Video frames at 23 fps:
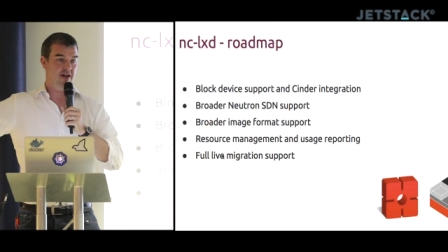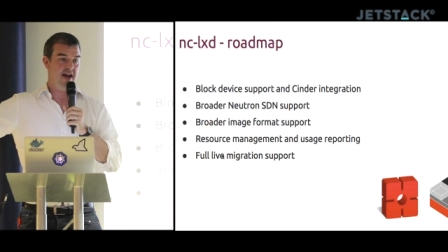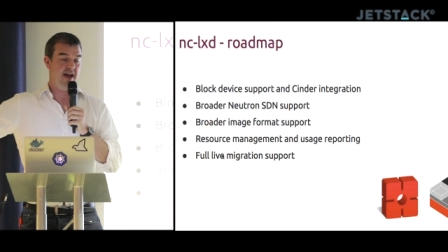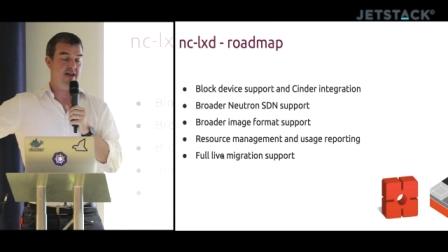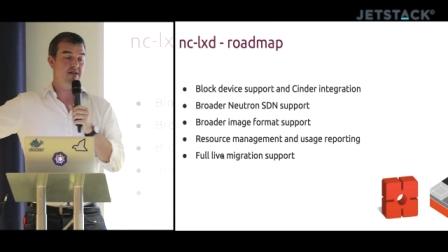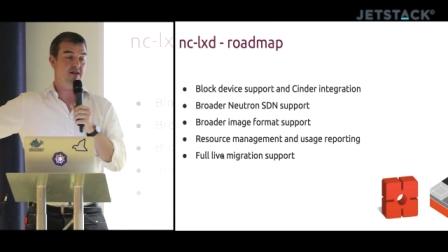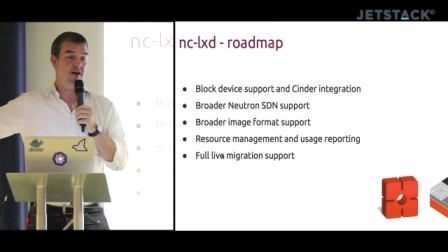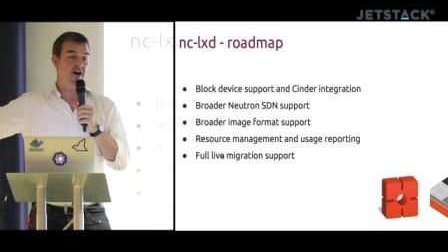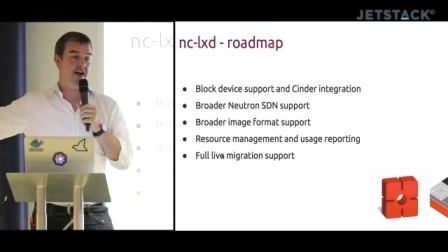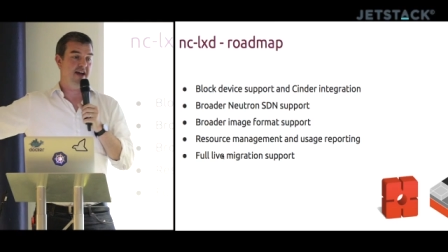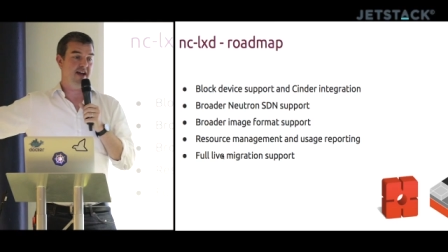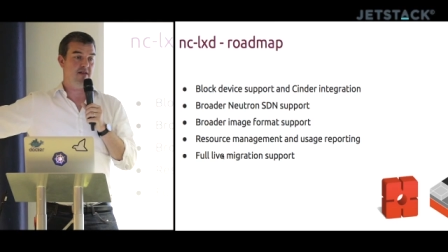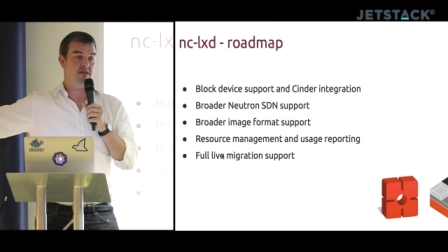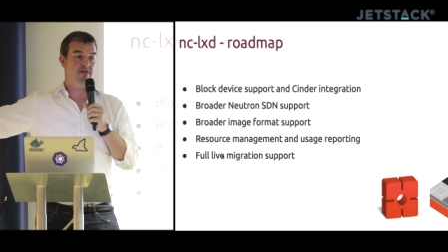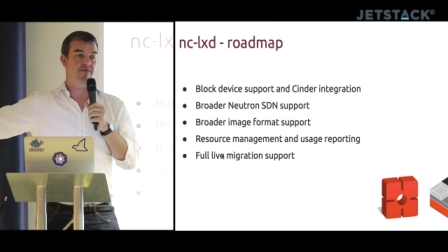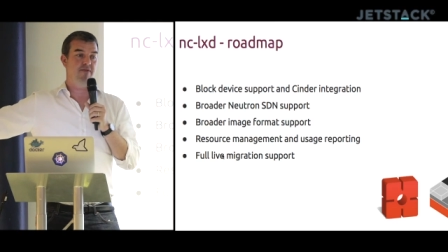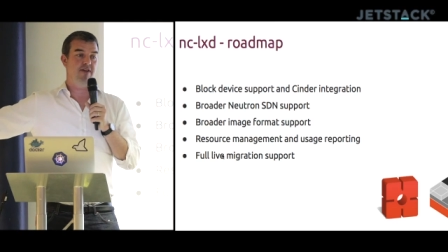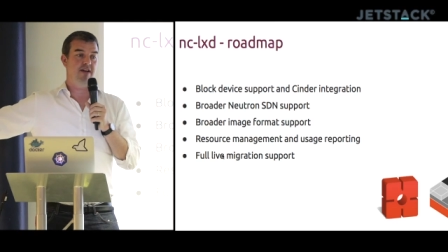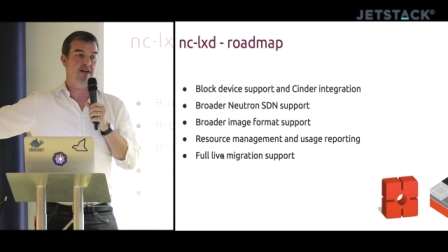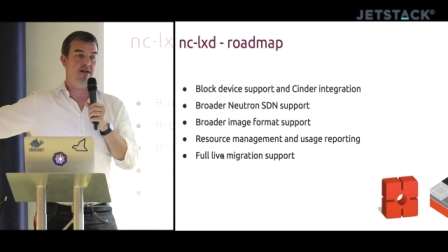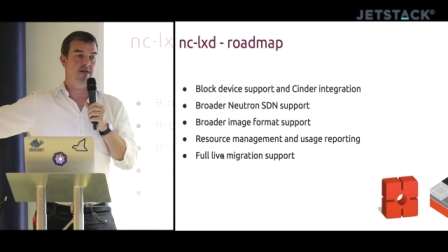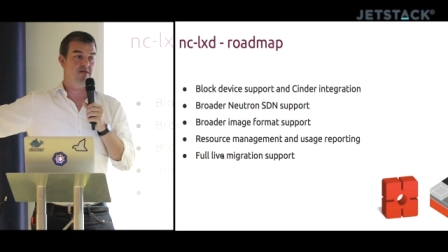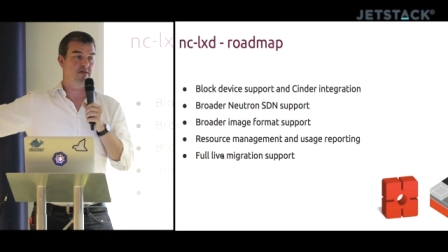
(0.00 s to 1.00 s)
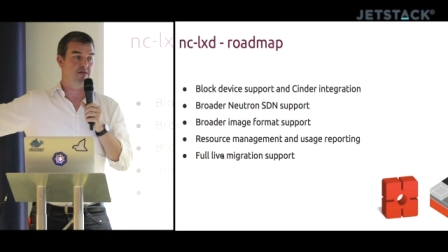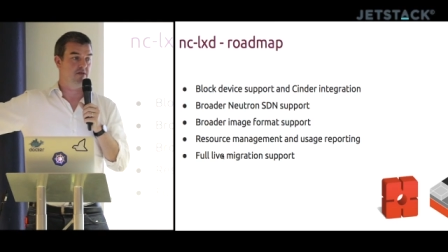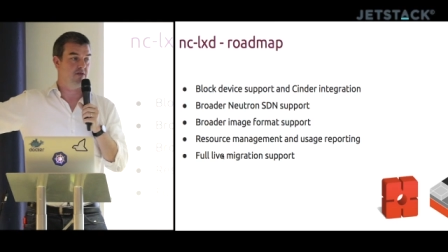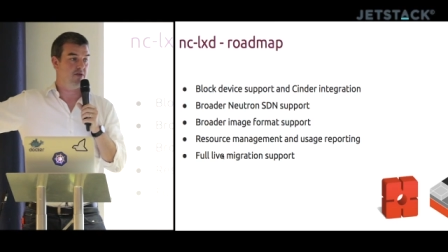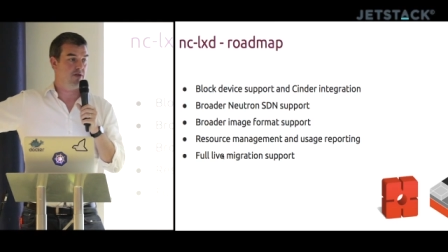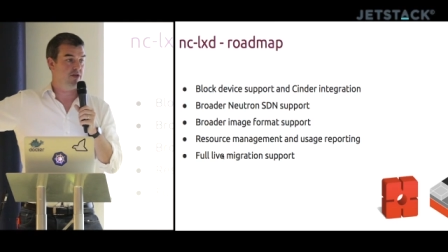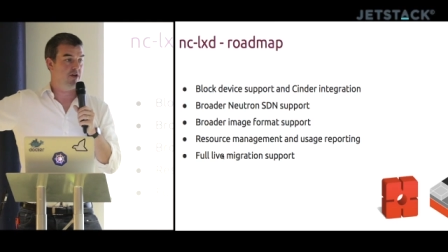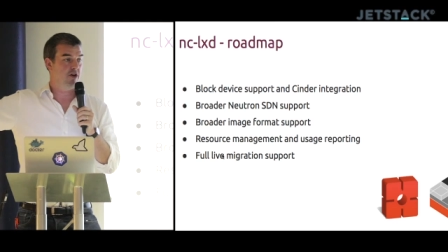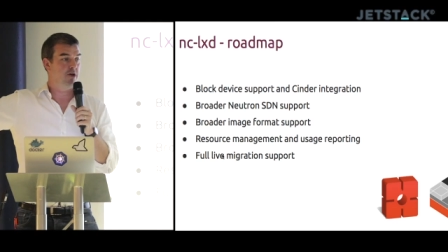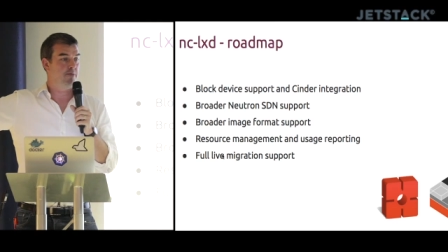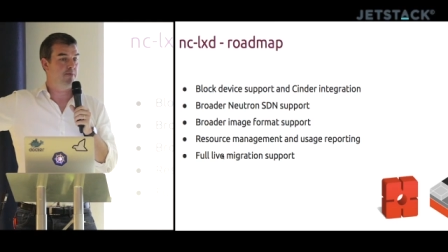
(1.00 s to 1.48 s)
ISVs and
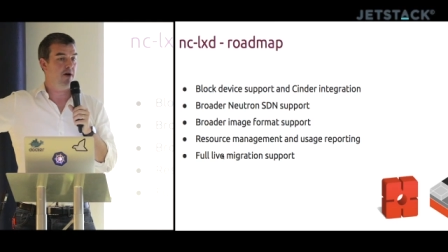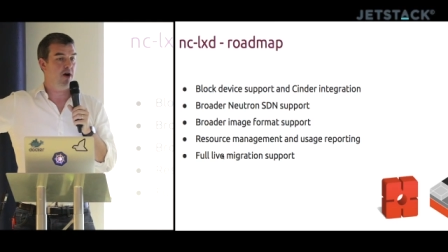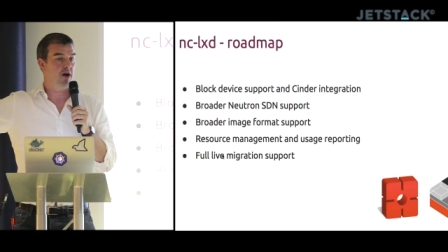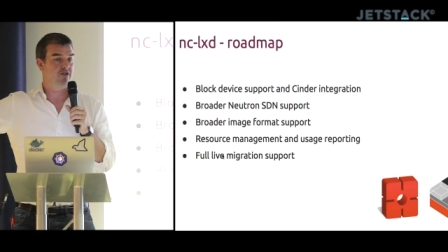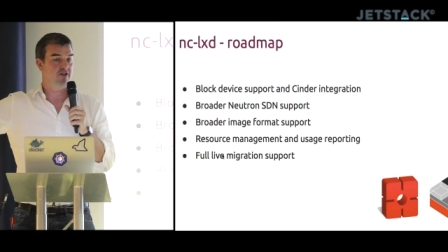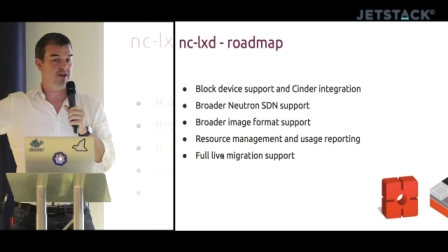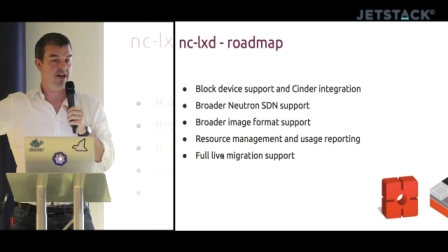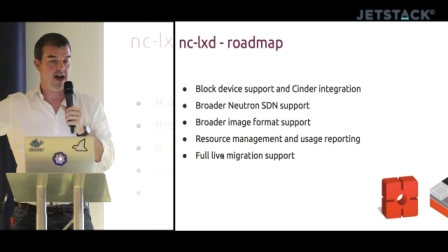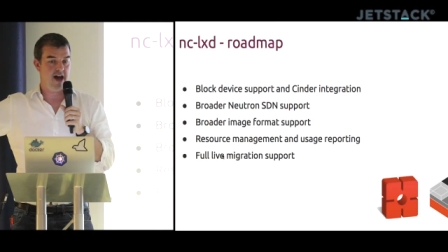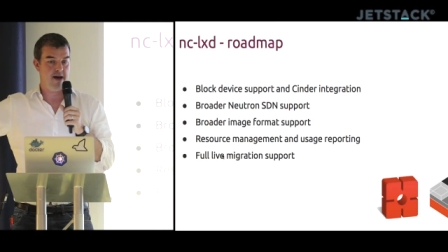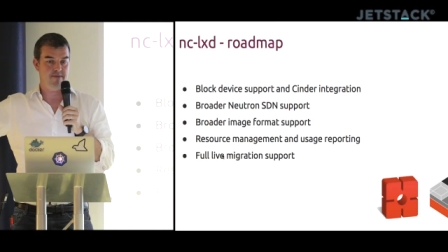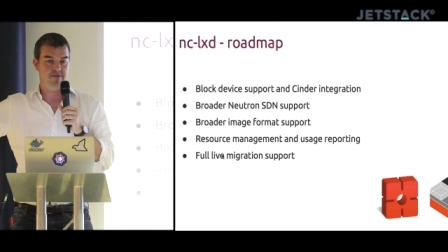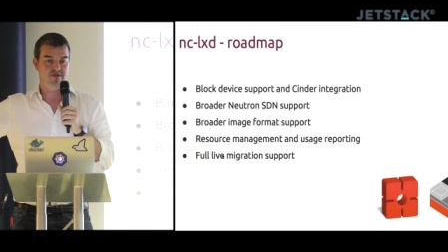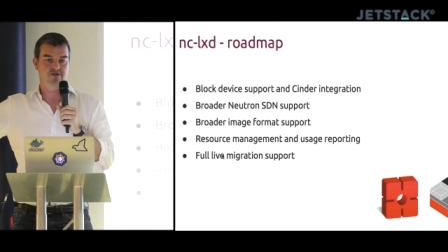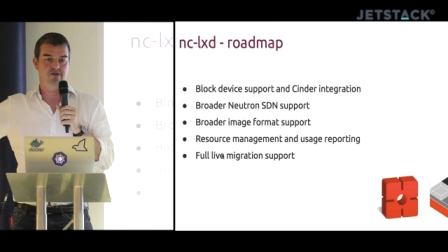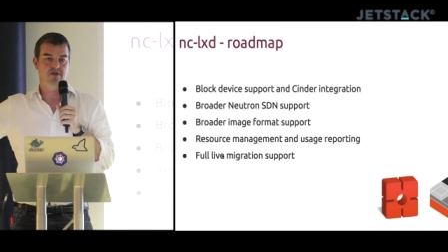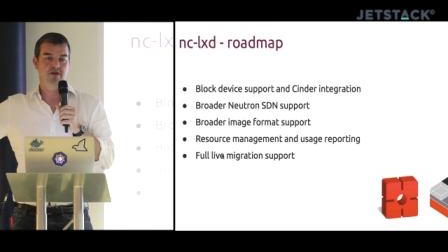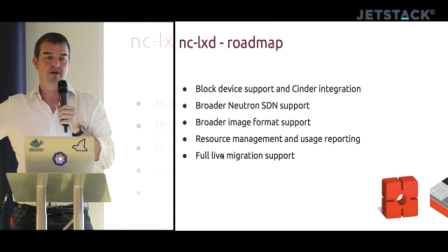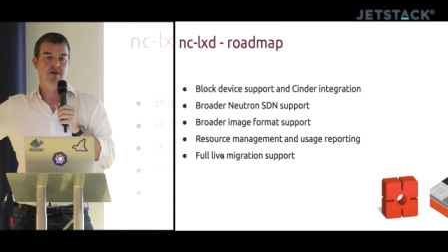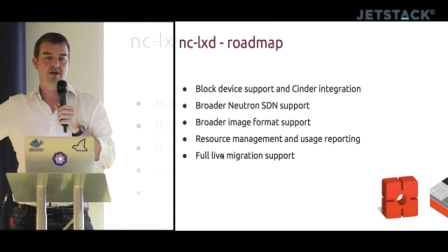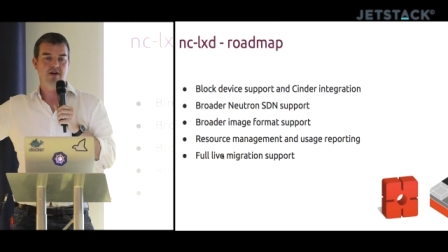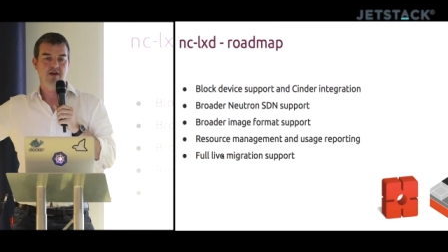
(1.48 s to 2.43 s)
third-party apps,